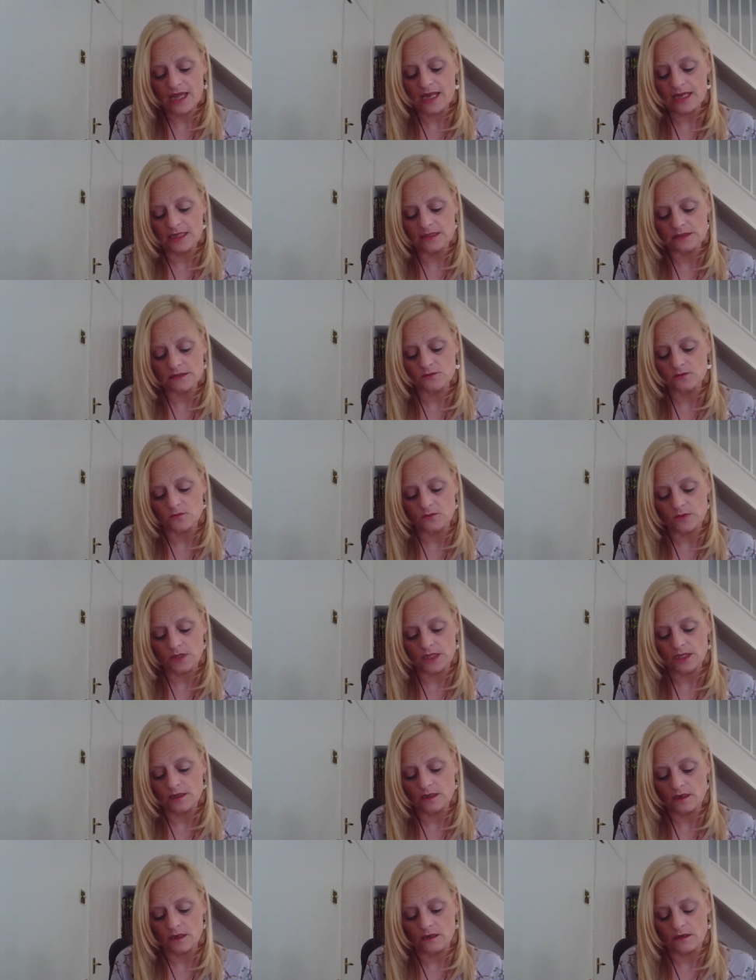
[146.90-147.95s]
and we
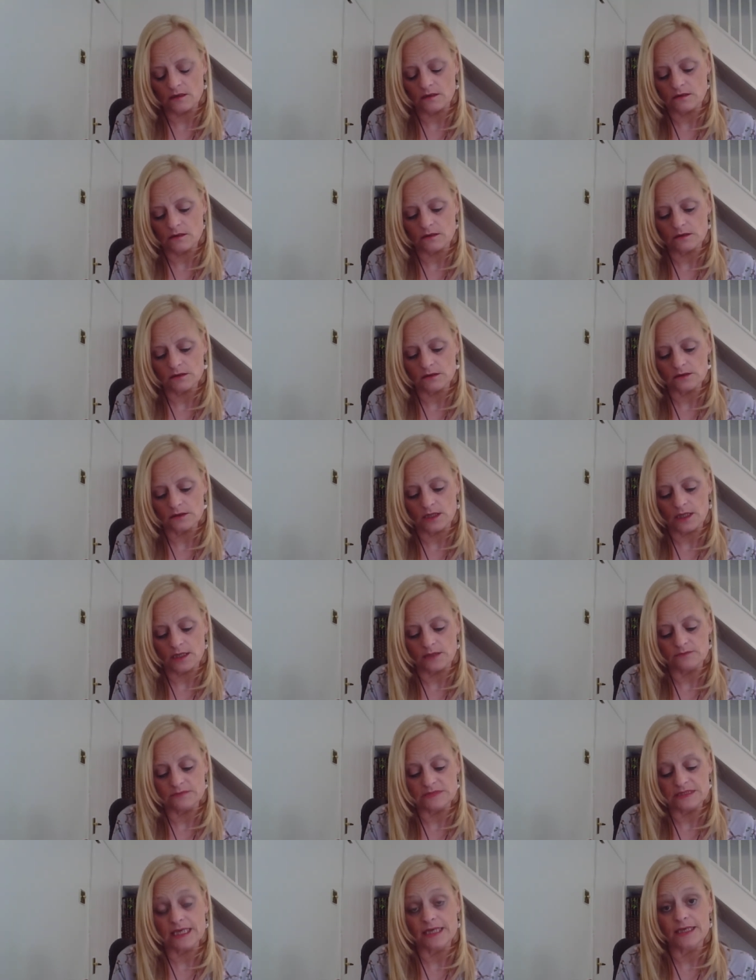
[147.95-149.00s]
are
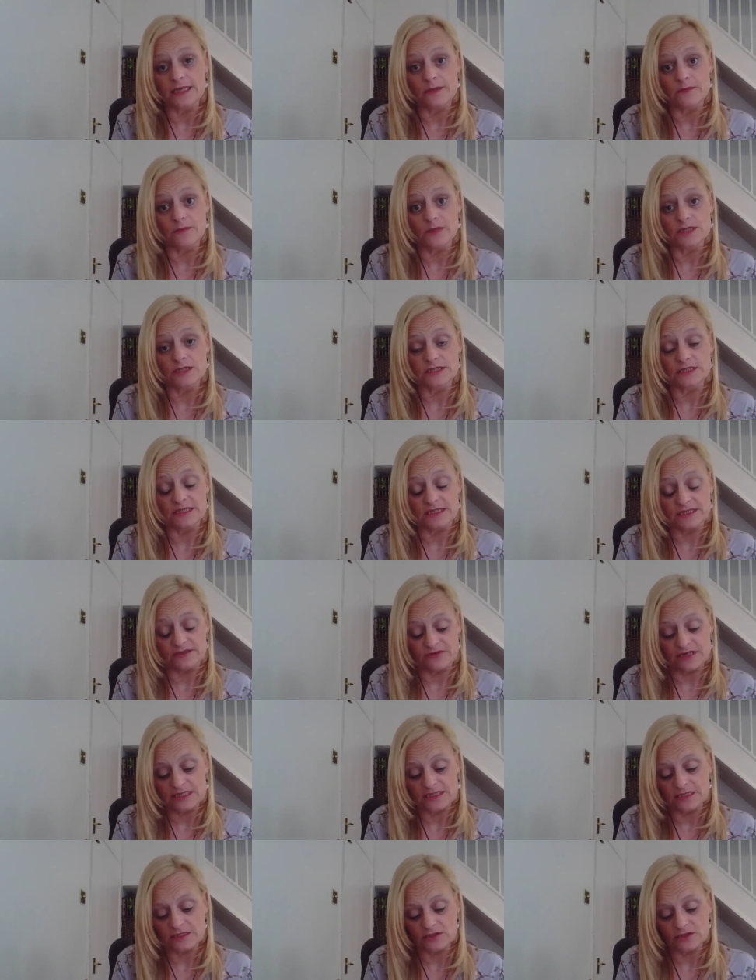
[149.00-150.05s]
um, taking emergency
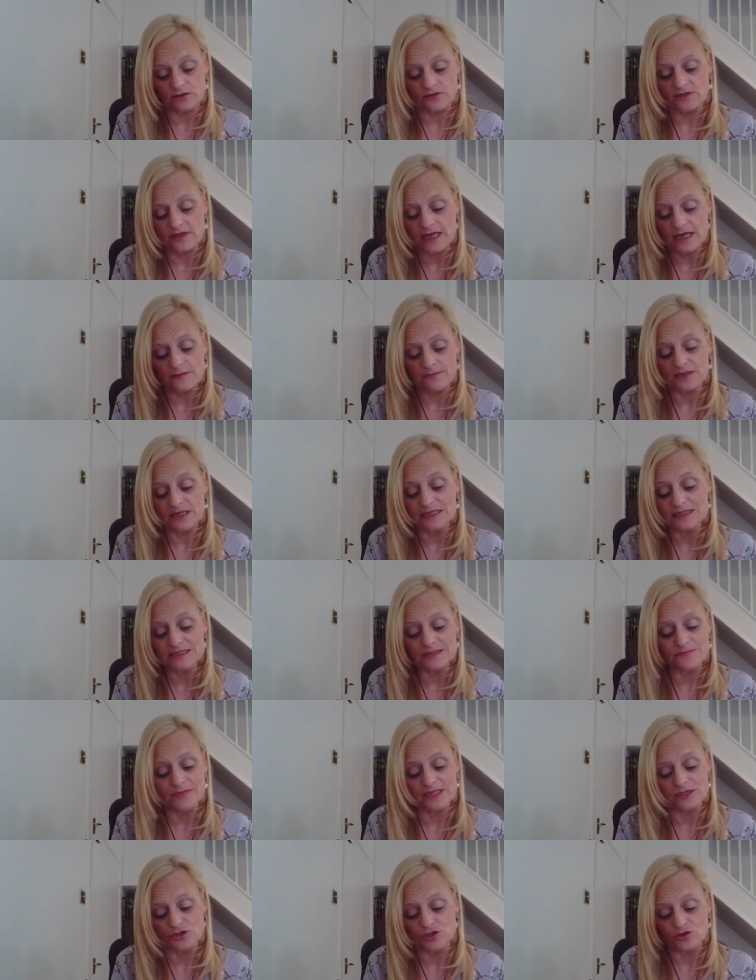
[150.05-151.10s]
readings on there. Please
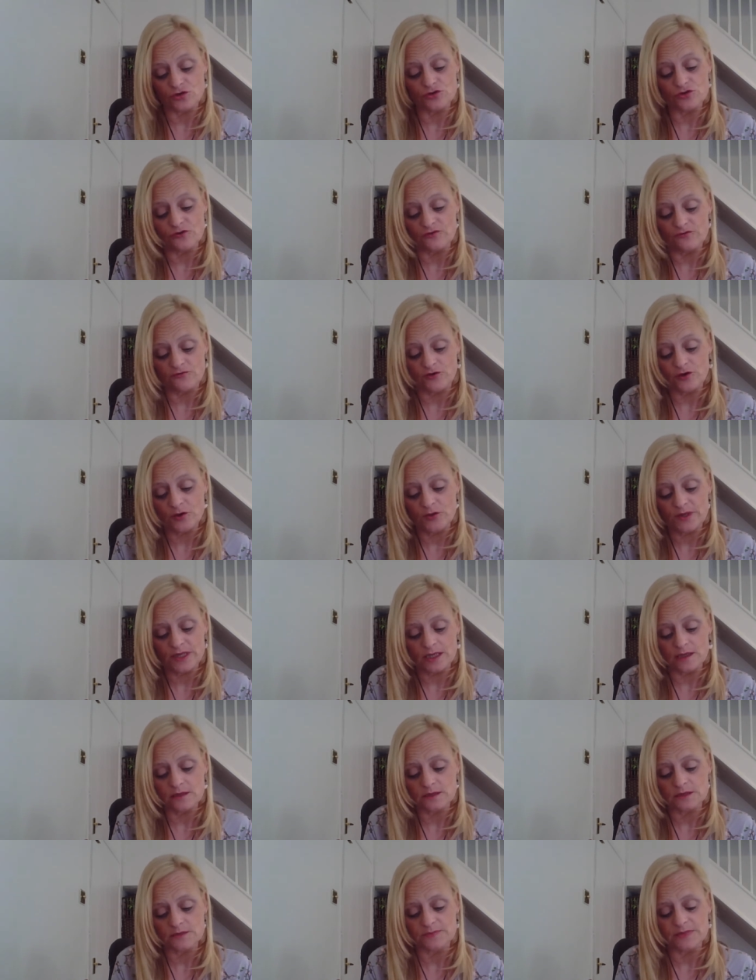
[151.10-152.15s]
make sure you're following
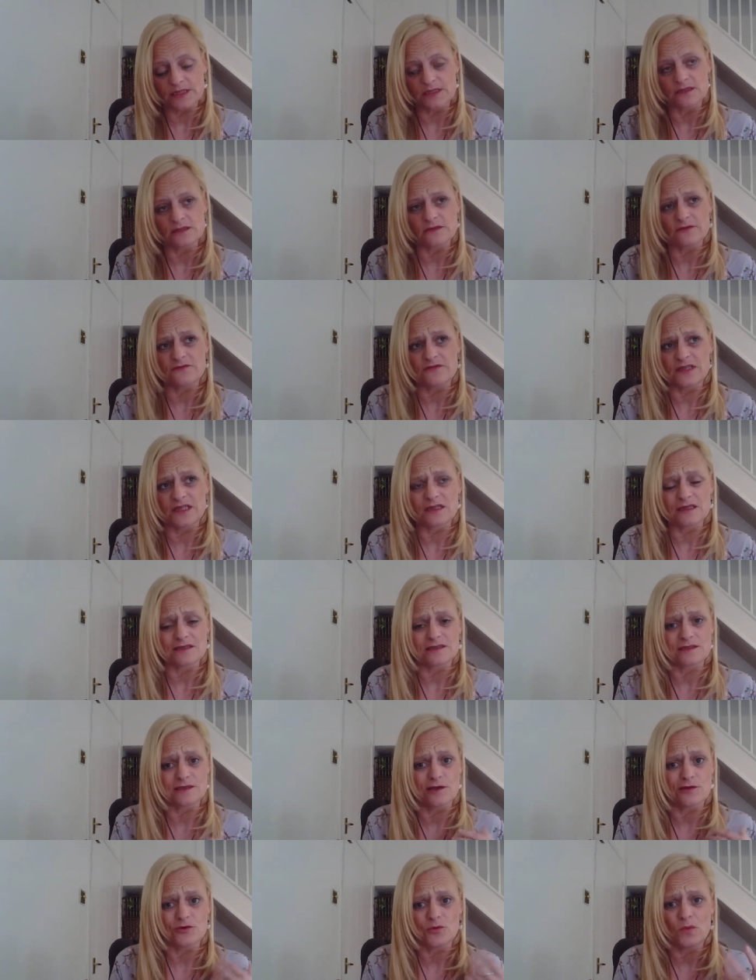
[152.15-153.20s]
us, because I think that's
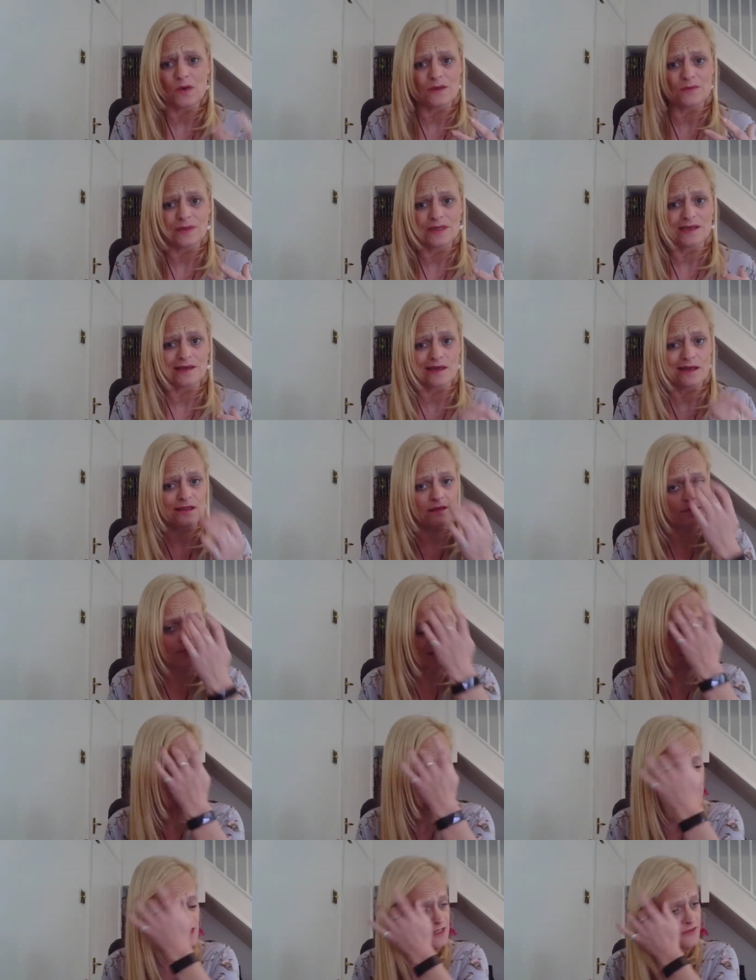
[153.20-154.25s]
the only way we can get the
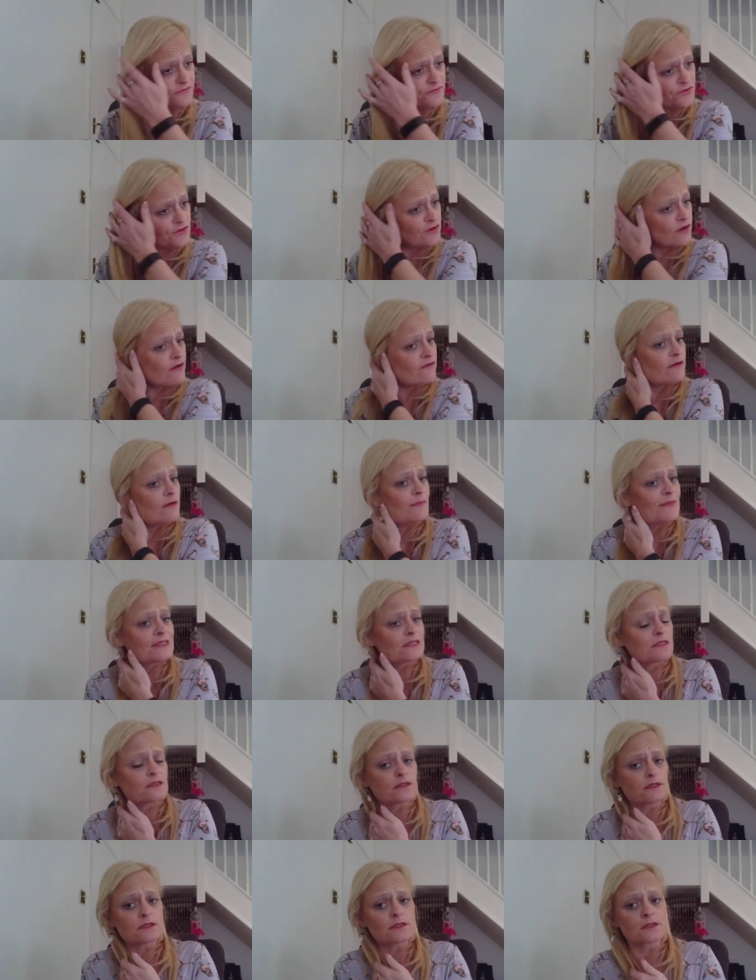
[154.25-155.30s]
message, if you direct
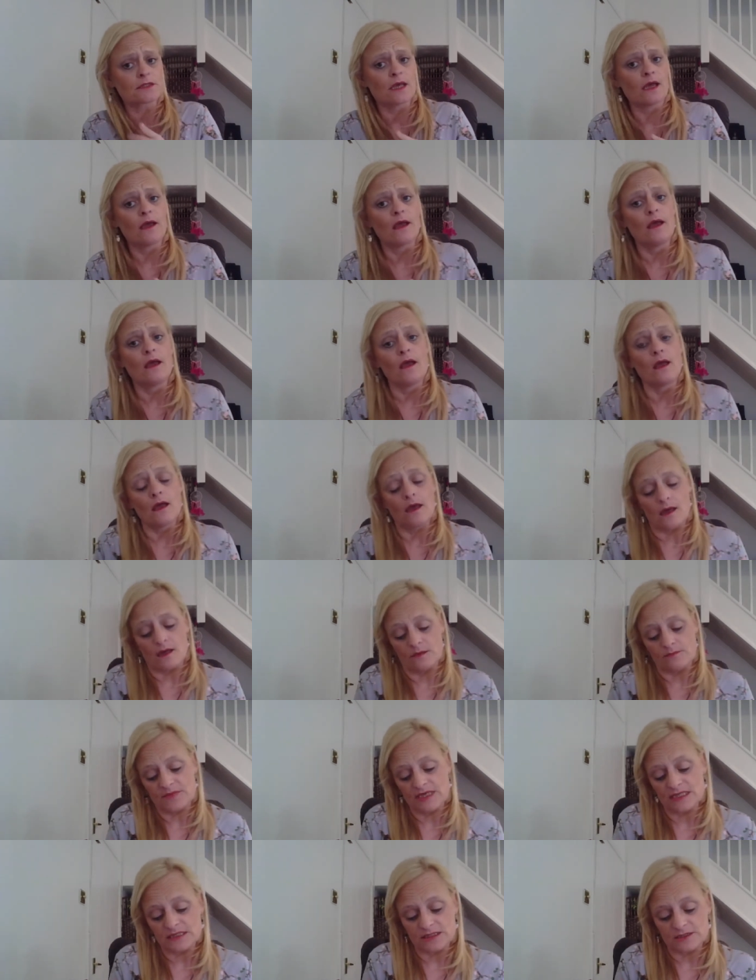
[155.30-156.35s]
message us. Um,
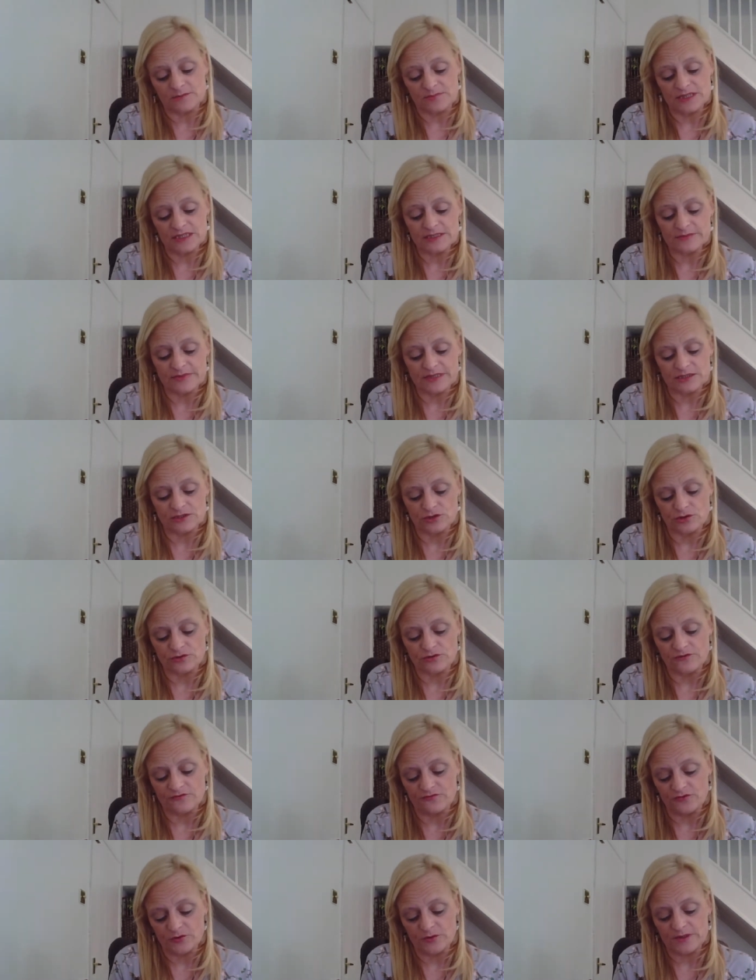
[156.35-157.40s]
yes, so please make sure
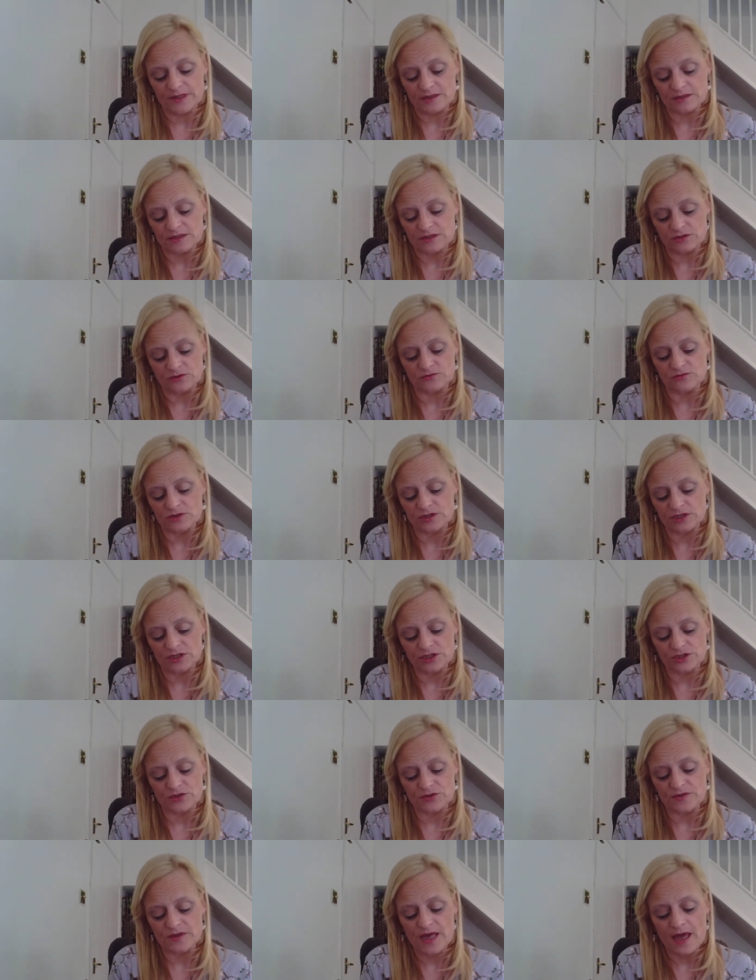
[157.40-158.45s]
you're following us in order to
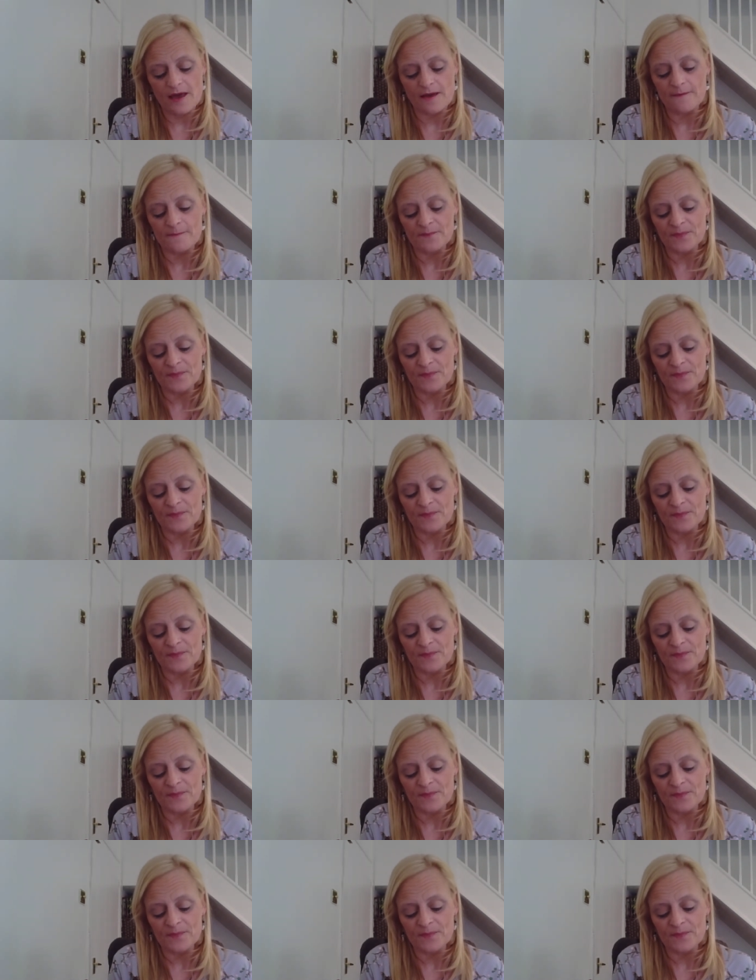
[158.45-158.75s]
do that.